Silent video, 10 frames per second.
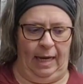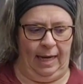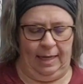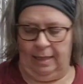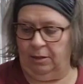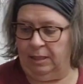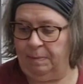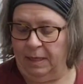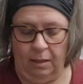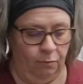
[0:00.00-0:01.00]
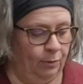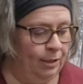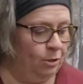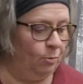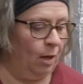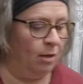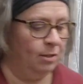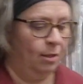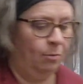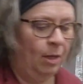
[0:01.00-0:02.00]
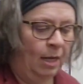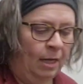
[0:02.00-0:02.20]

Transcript: And speaking of which, we're also